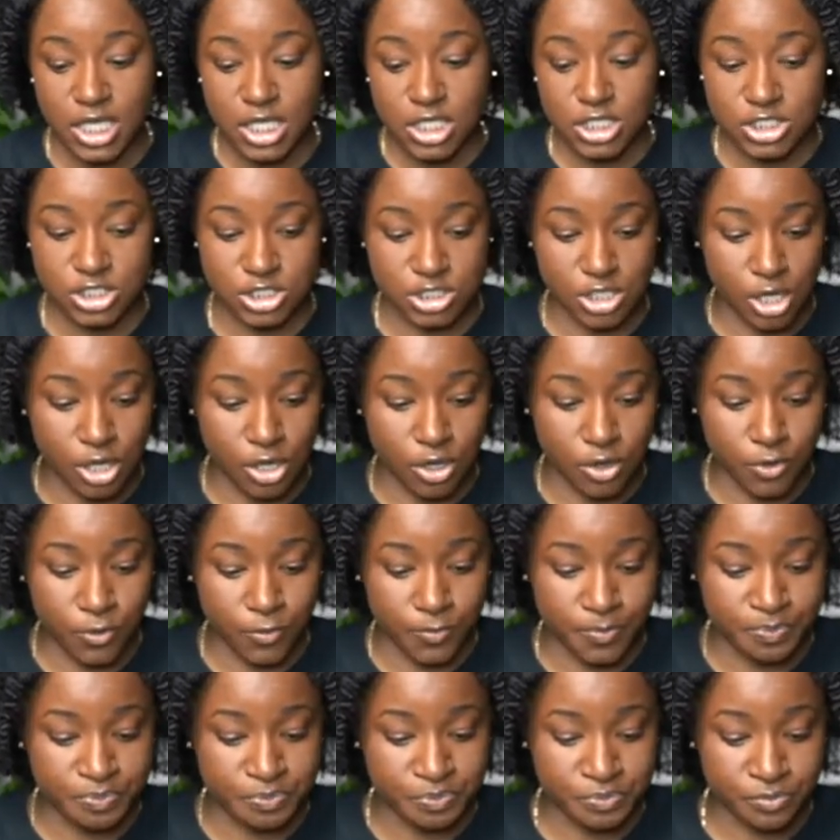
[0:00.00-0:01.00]

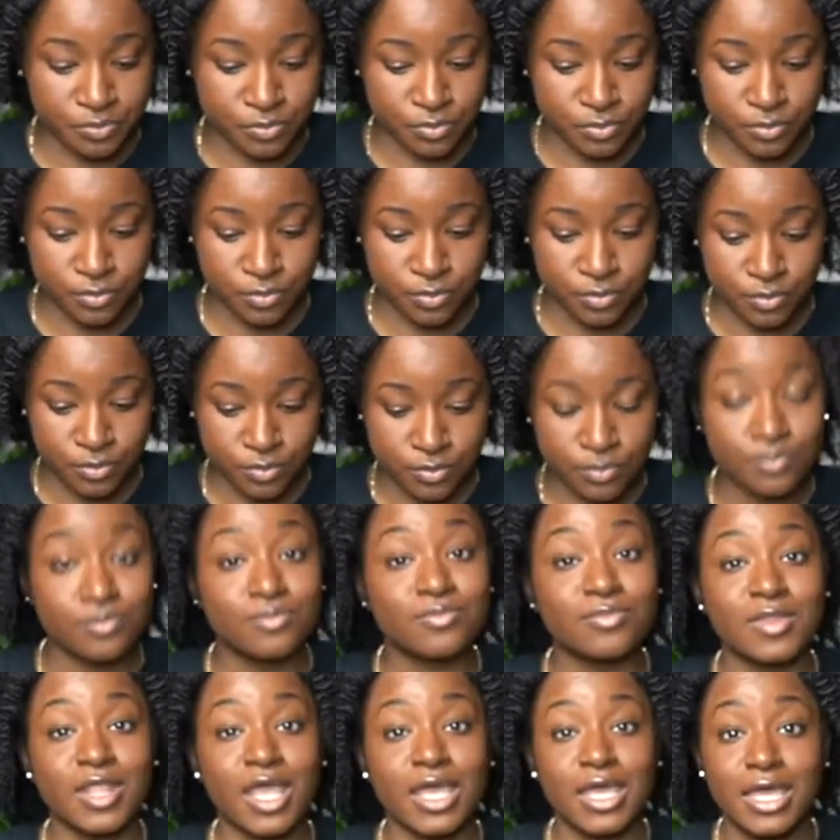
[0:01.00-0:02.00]
So,
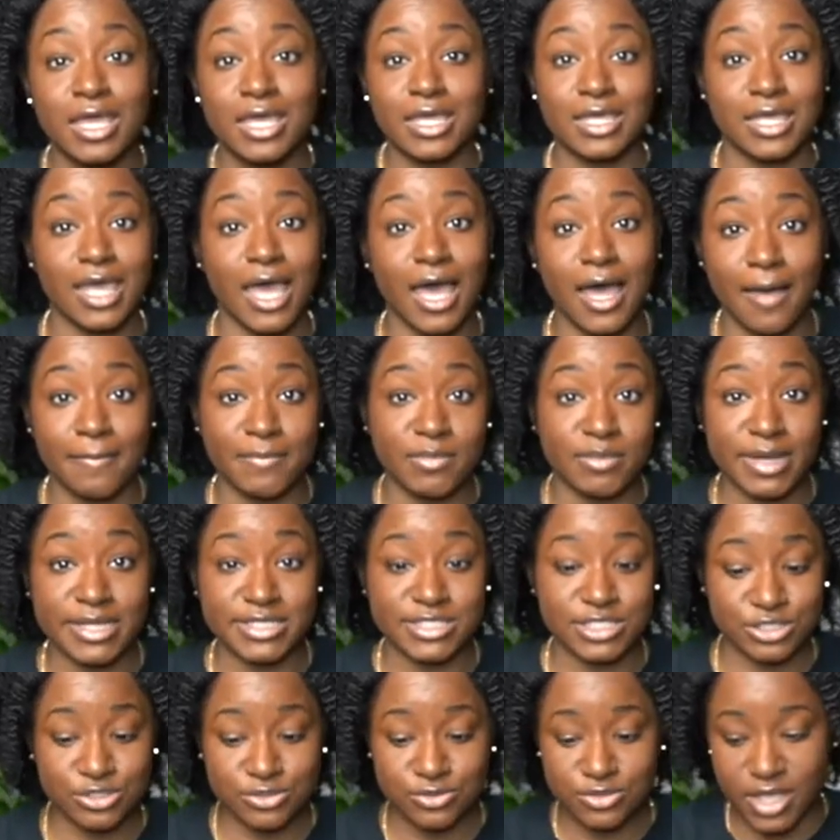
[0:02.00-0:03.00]
yeah, I'm
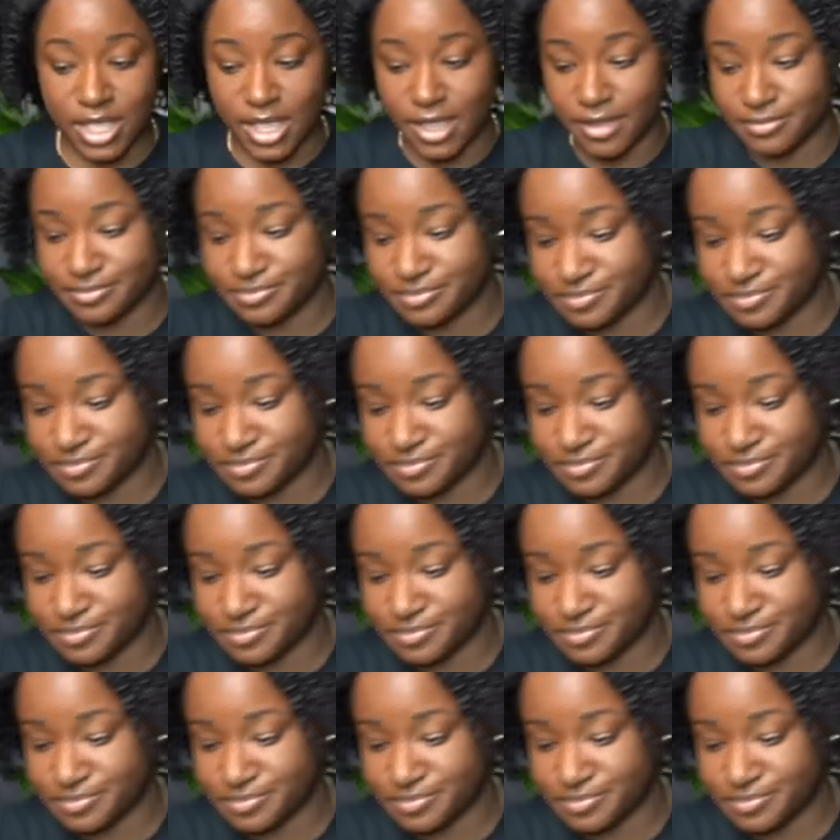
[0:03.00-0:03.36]
about to do that.